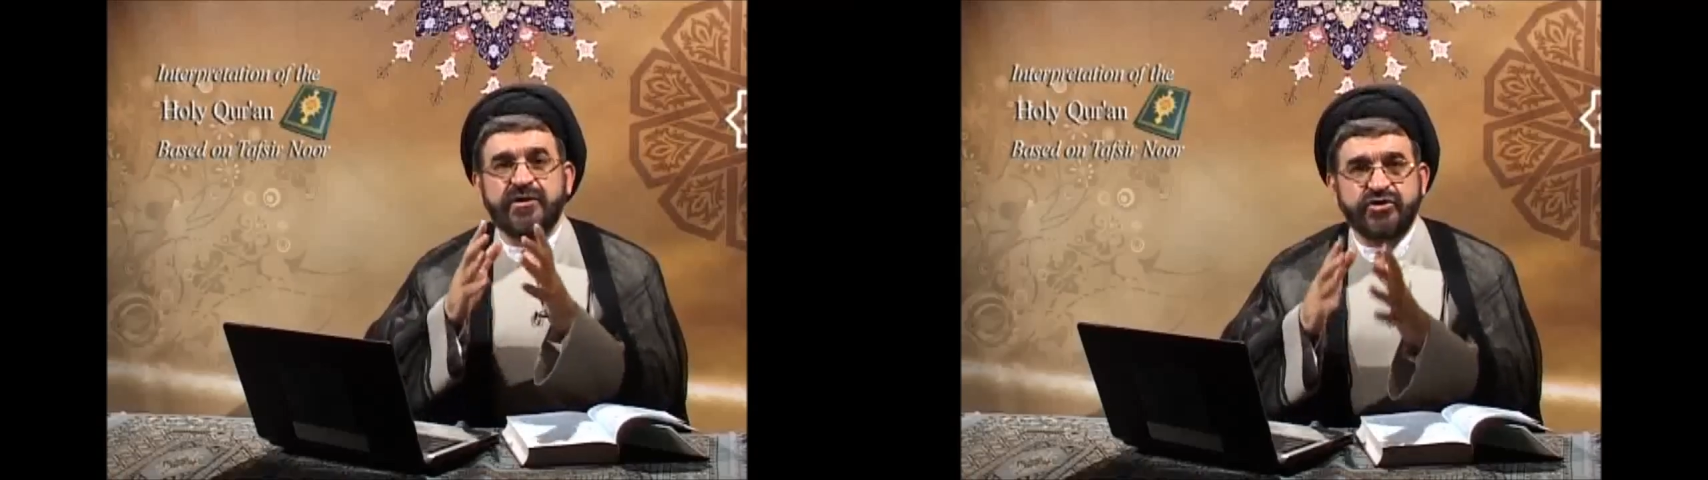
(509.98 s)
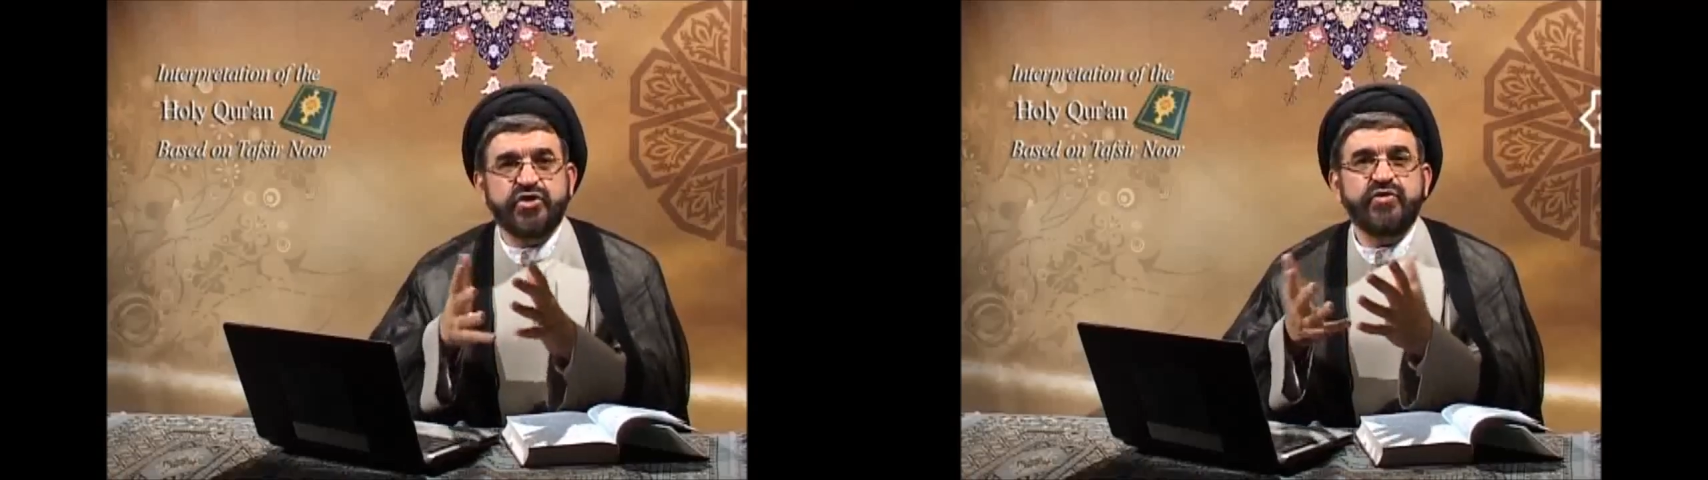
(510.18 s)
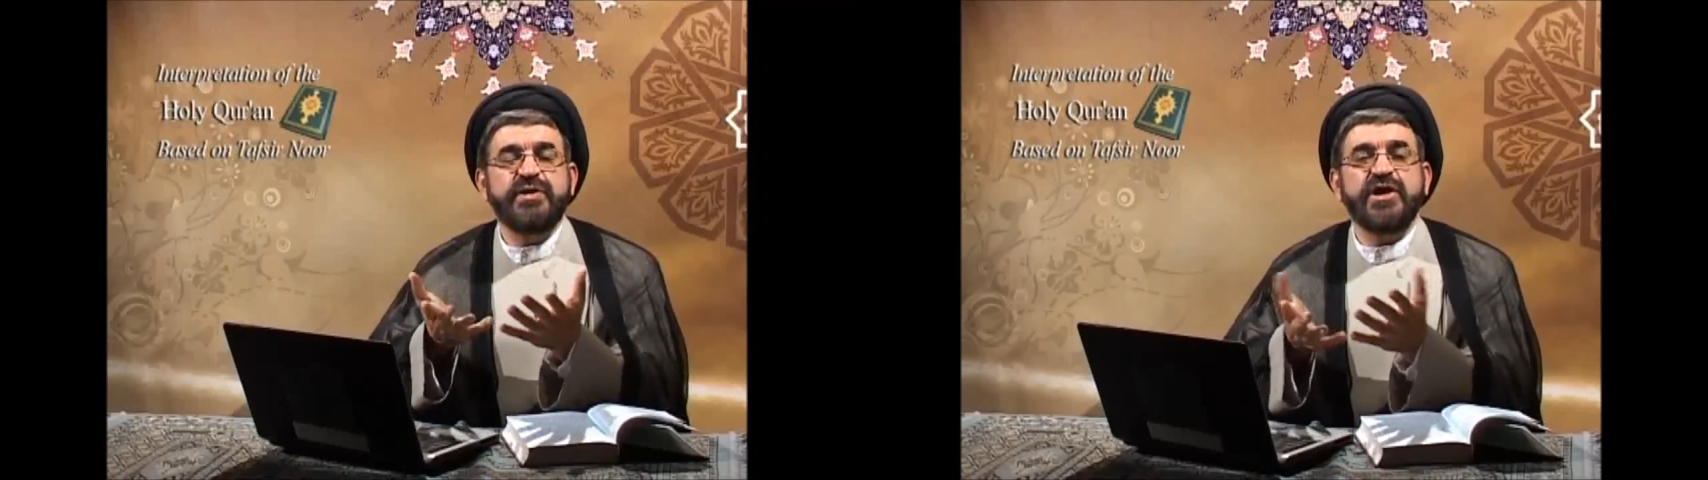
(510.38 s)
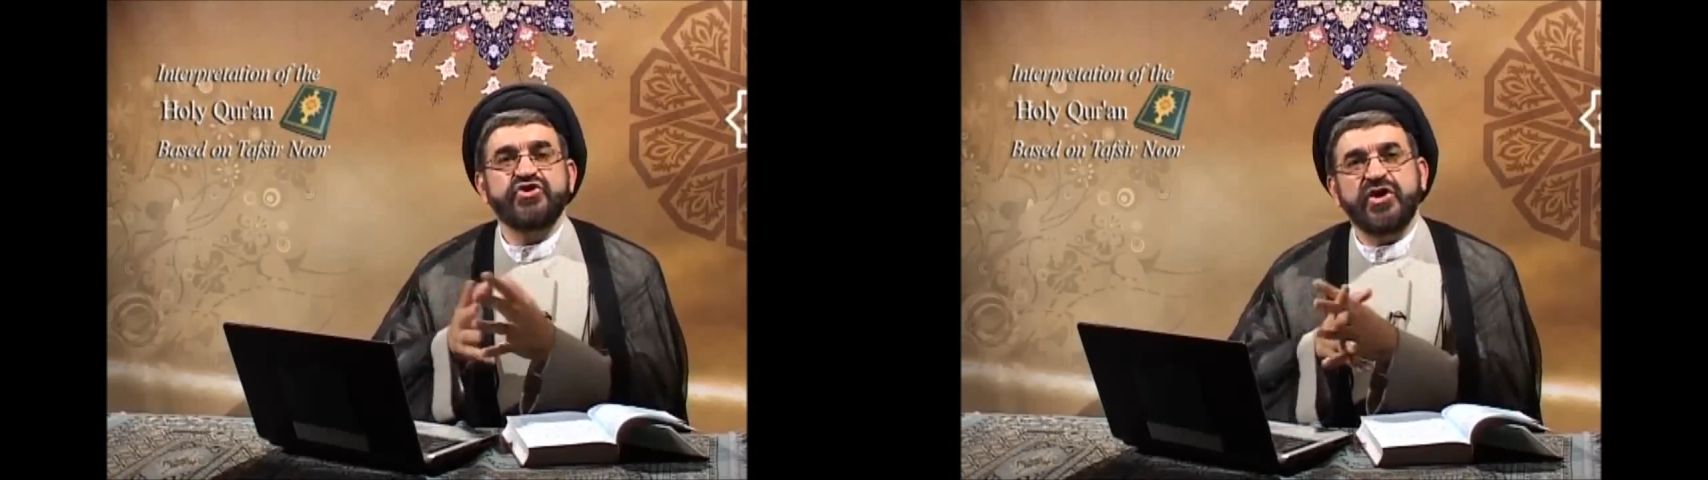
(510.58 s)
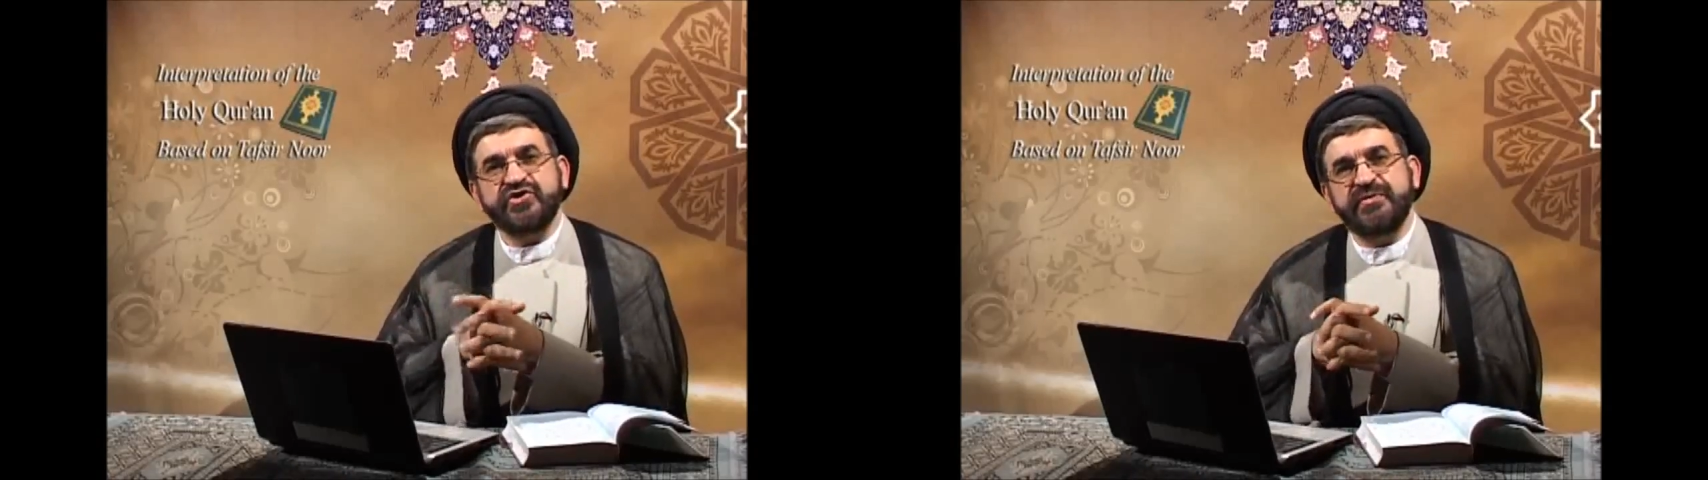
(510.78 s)
there should be a
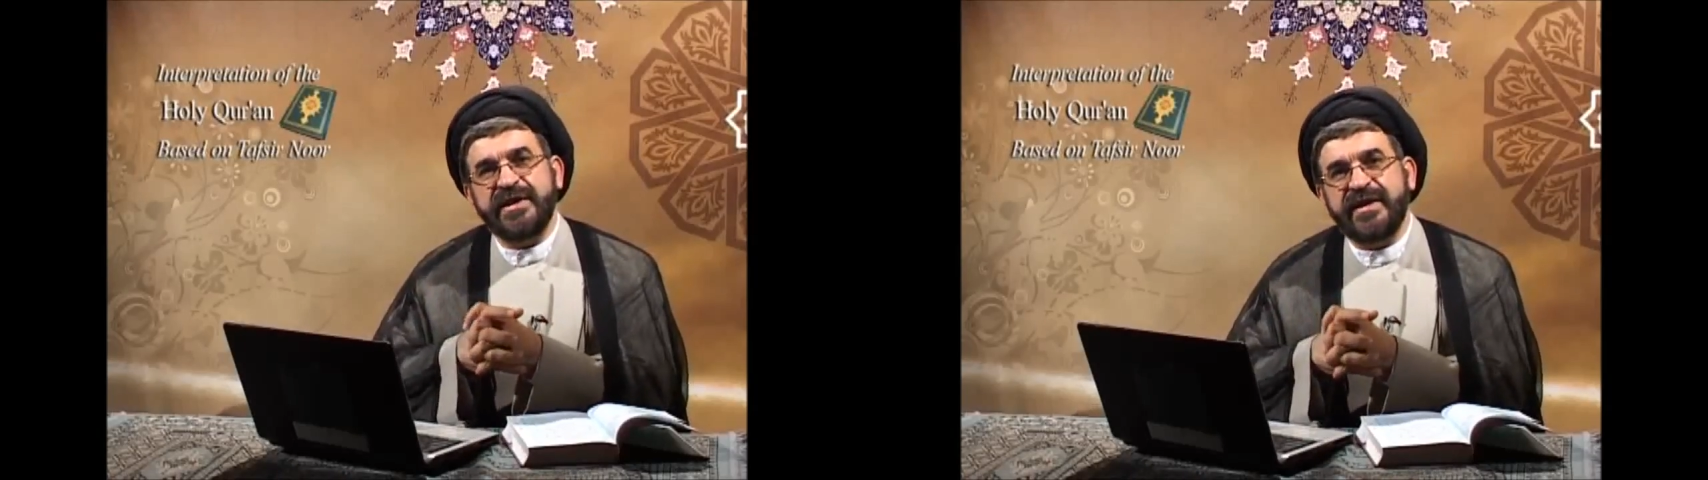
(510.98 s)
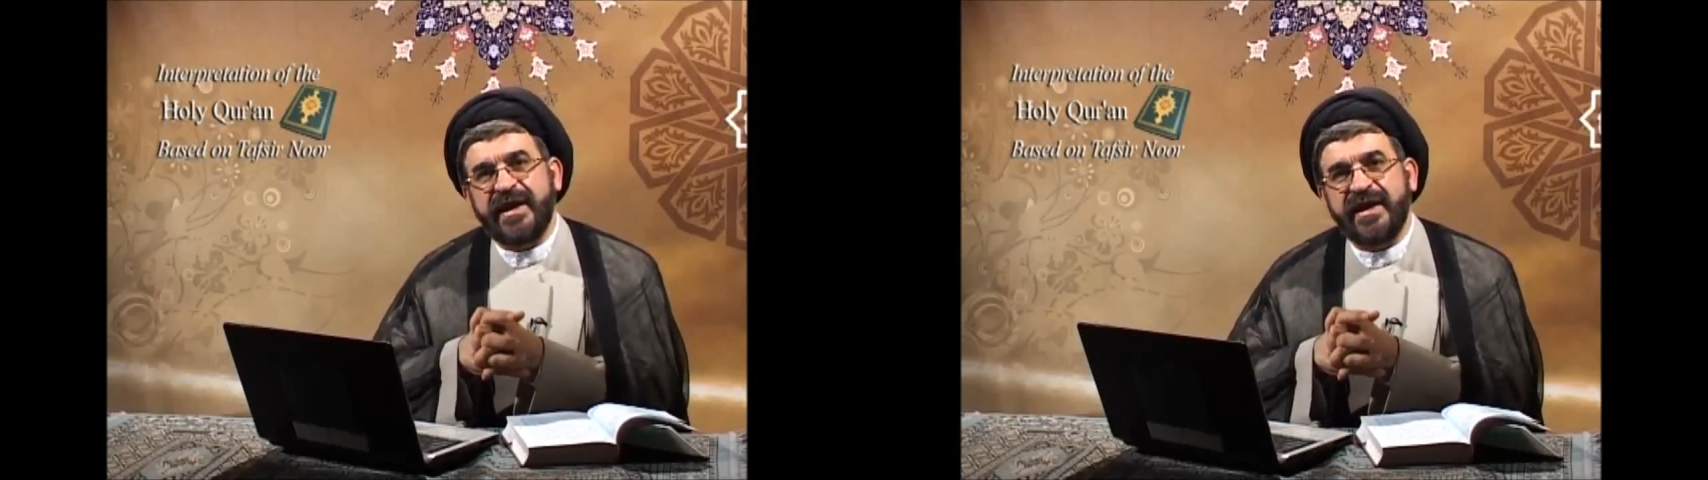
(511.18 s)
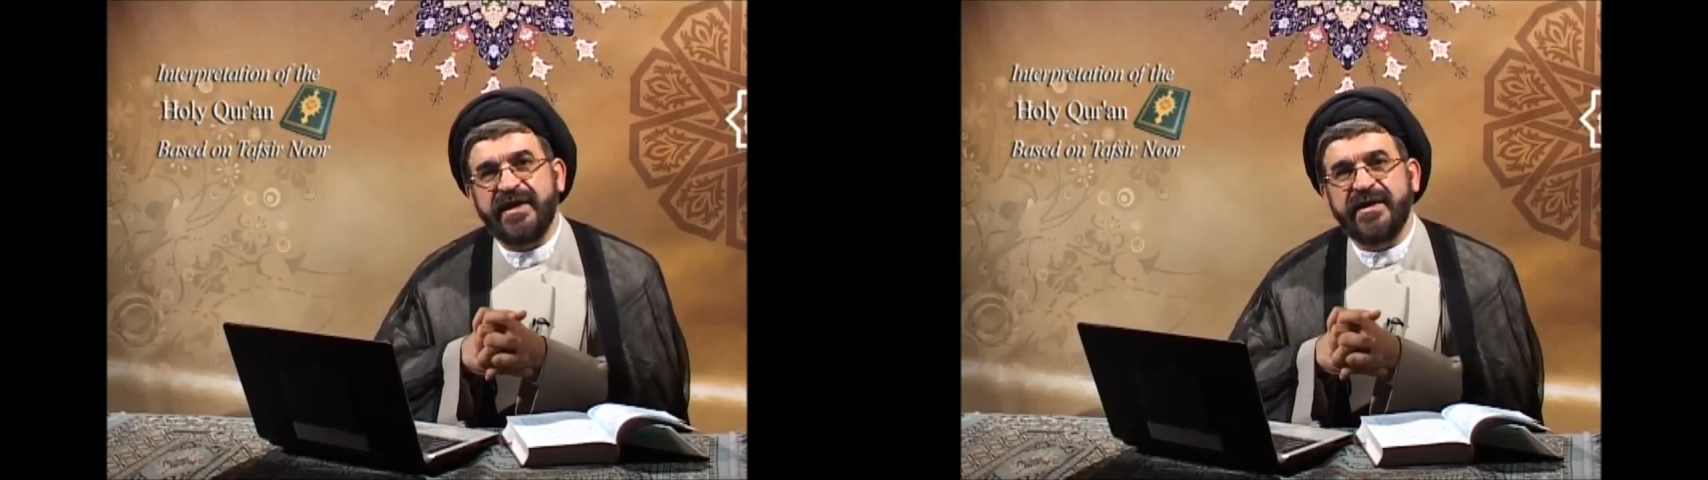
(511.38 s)
Judgment Day.